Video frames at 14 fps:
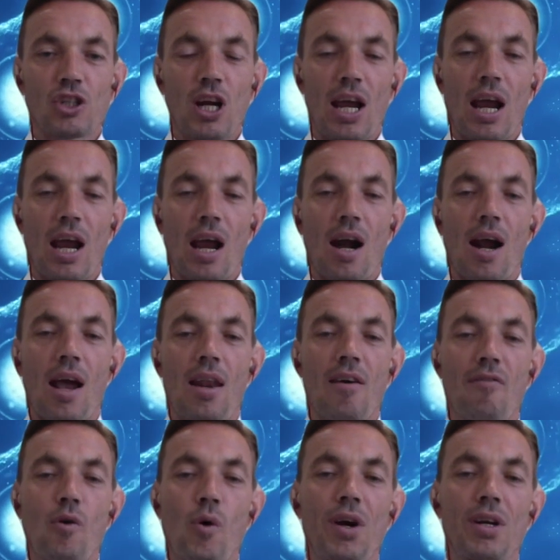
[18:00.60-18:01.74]
air and
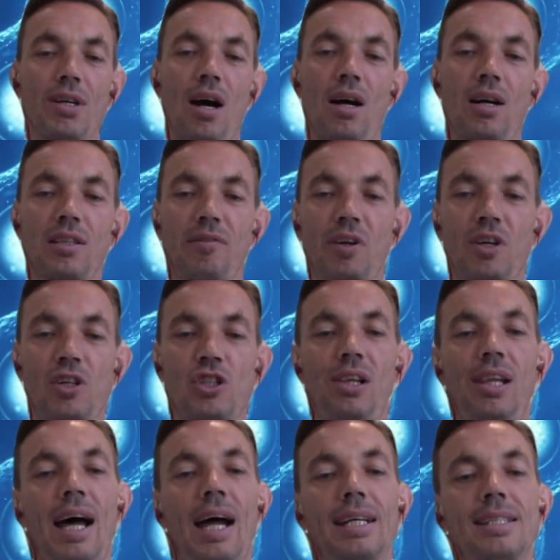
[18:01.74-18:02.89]
avoid artificial
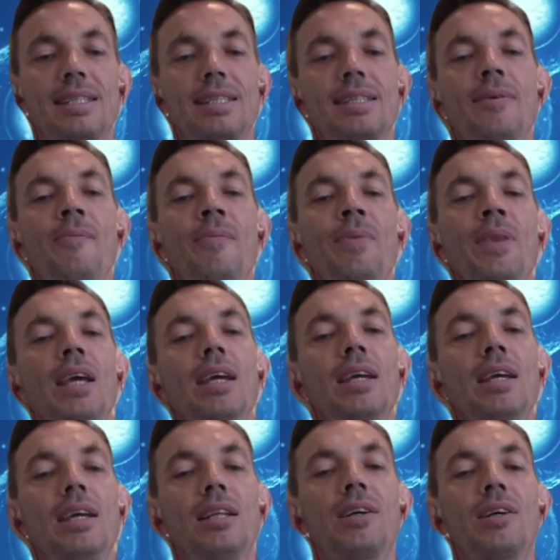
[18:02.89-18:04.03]
lights.
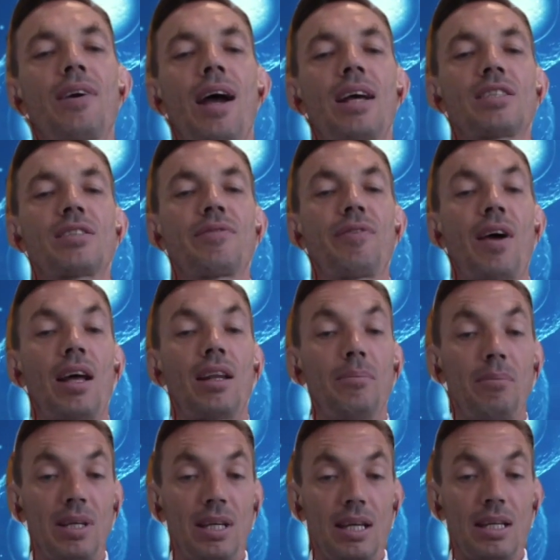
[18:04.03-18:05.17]
Eat grass-fed
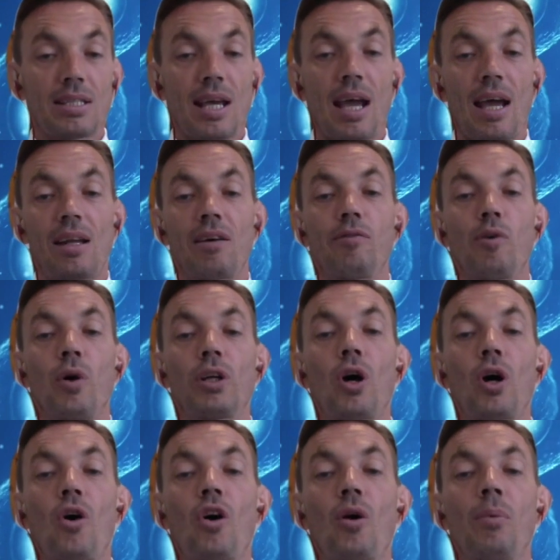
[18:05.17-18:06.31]
meat and avoid
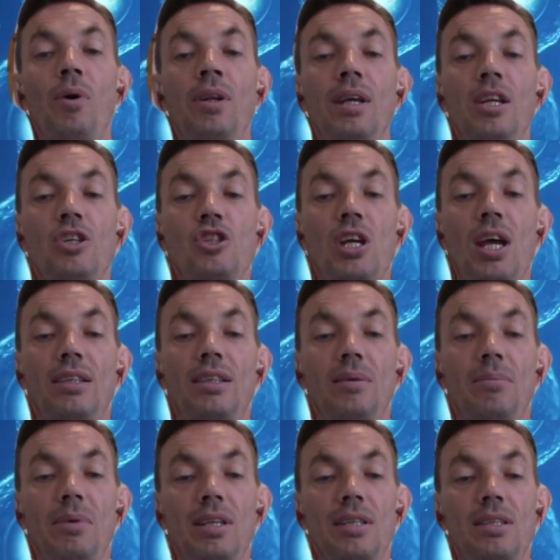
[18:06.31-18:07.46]
hormone-injected
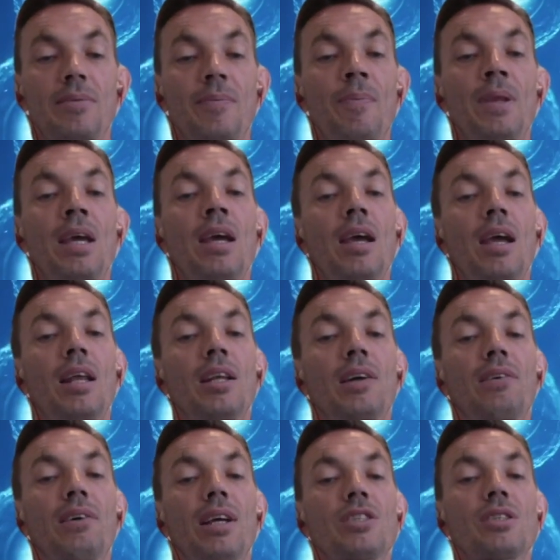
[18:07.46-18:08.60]
meat.
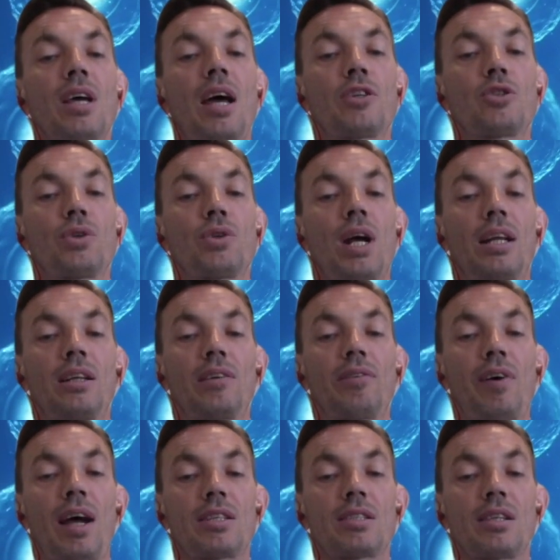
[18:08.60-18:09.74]
Increase saturated
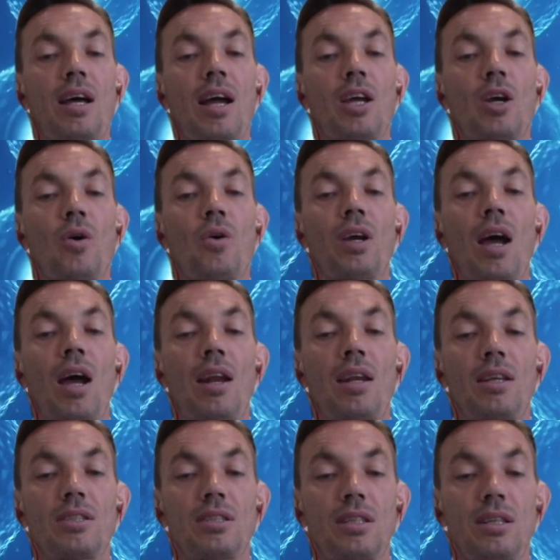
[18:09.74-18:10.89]
fats like organic
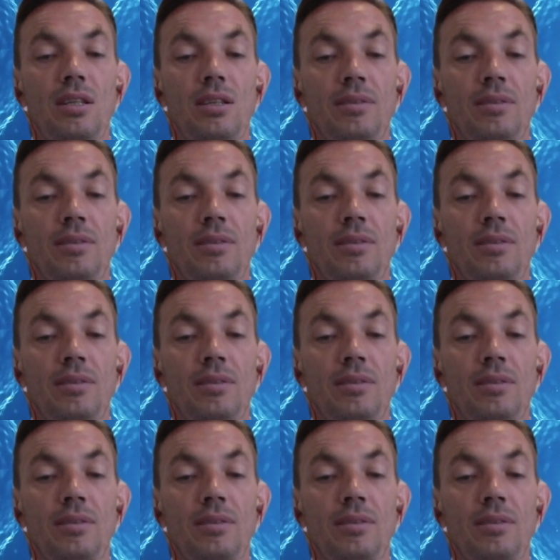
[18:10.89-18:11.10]
ghee.